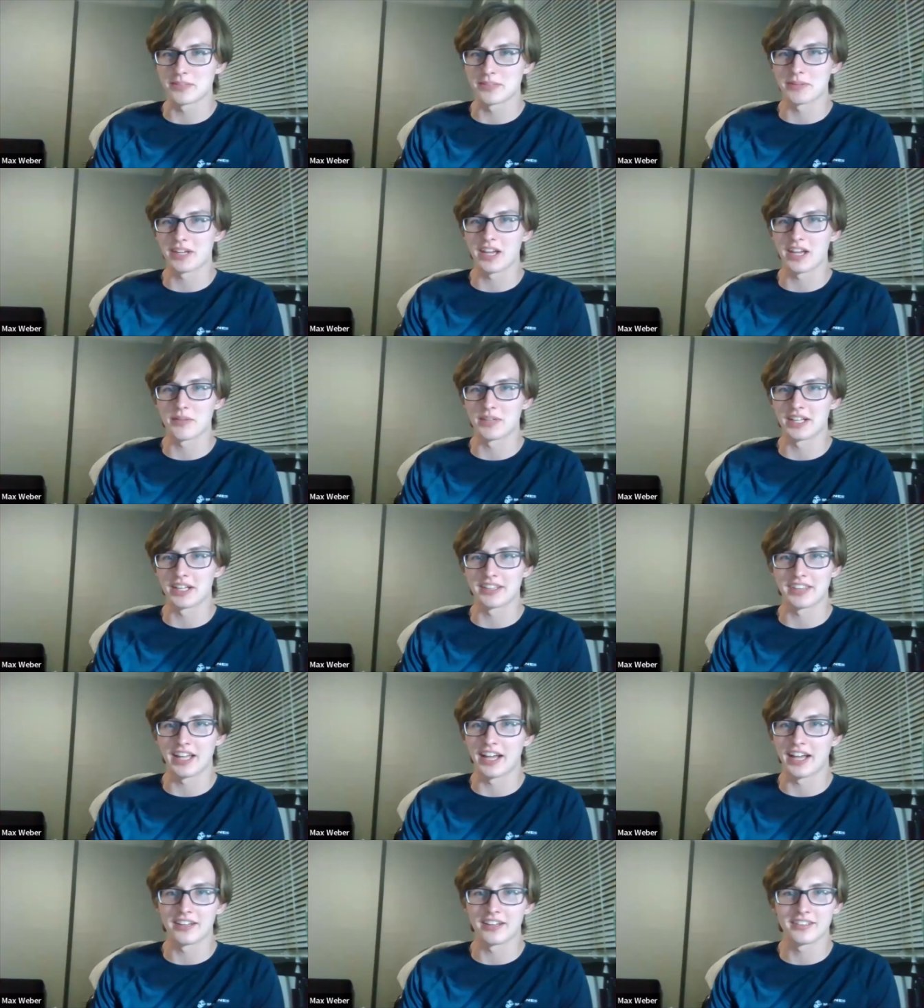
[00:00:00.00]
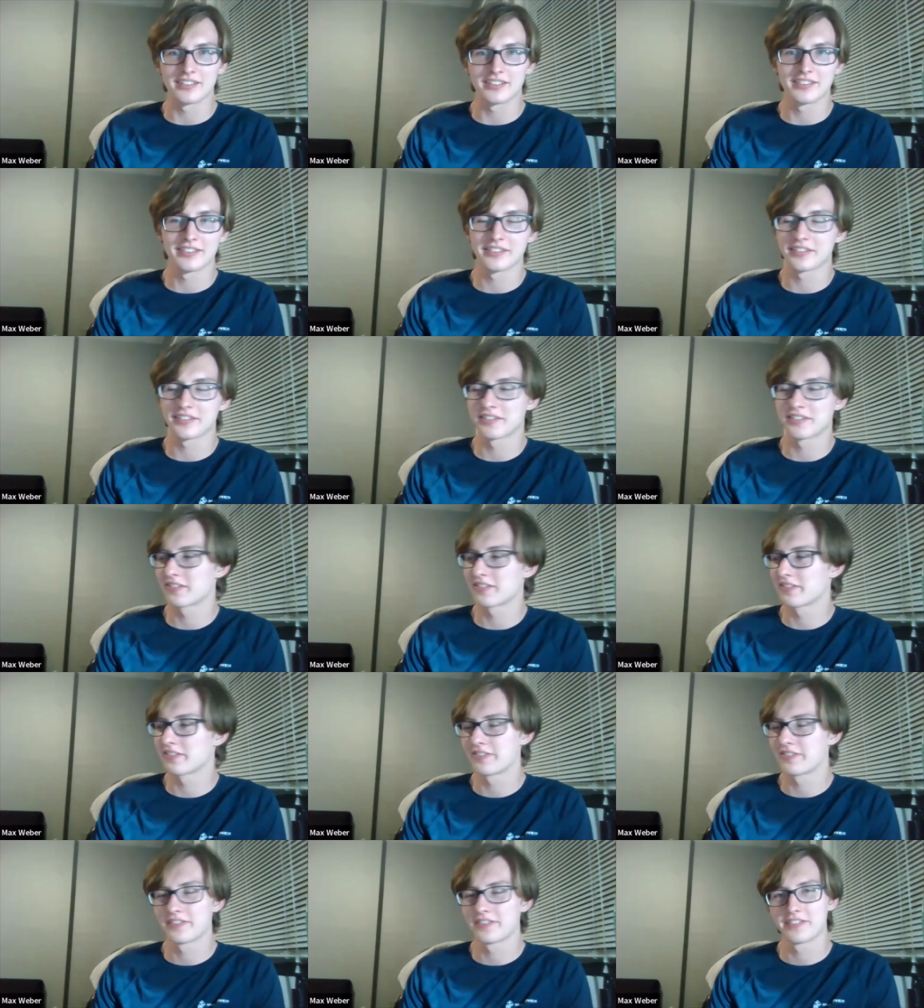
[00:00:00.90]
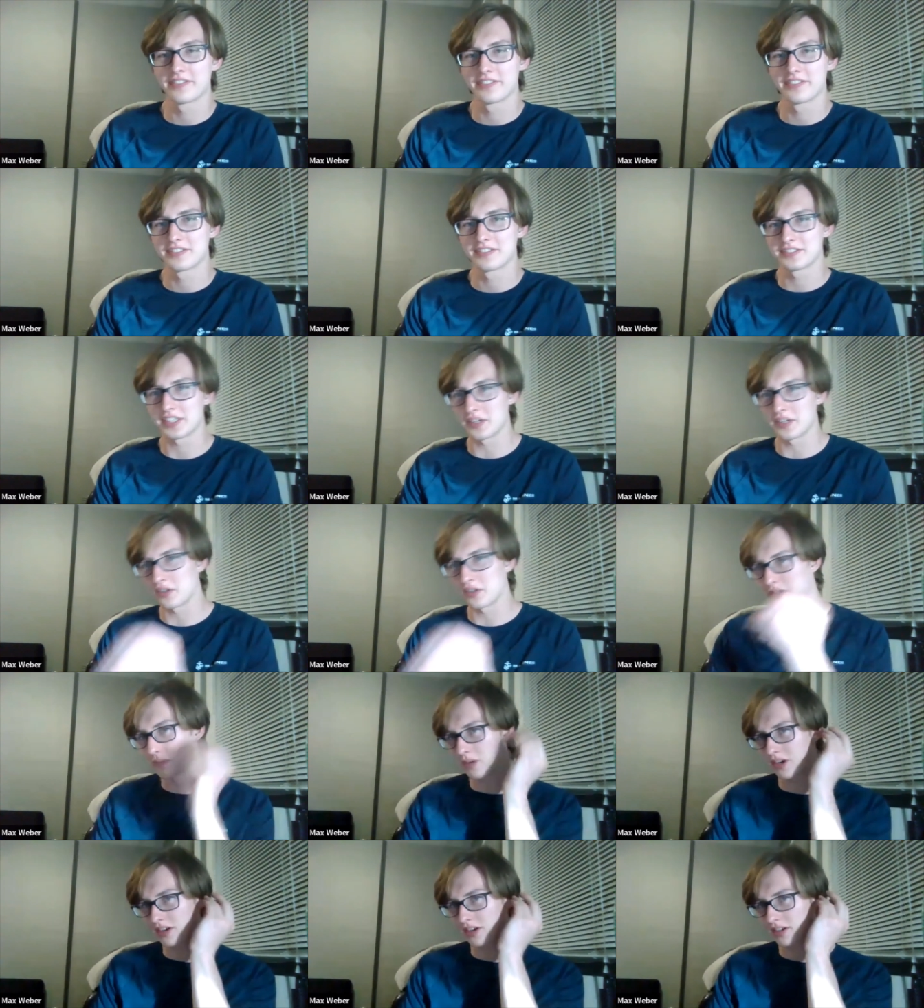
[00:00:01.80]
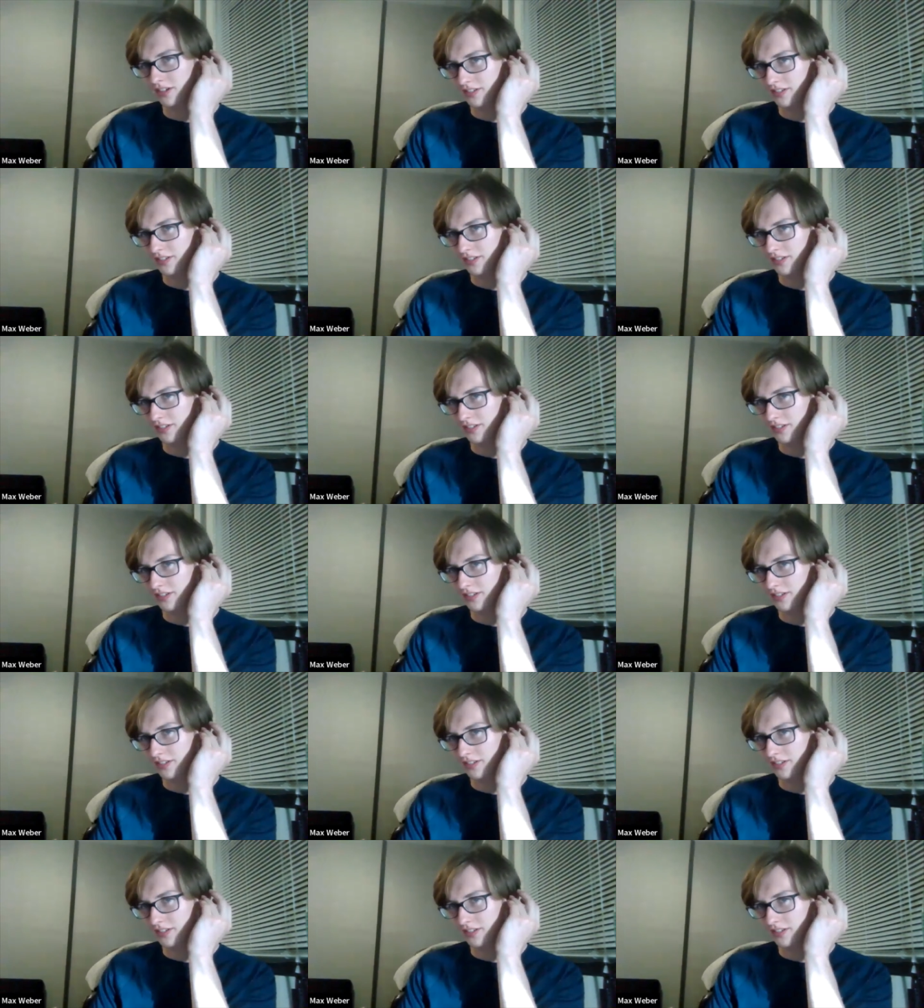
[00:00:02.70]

game like that. 10 under par?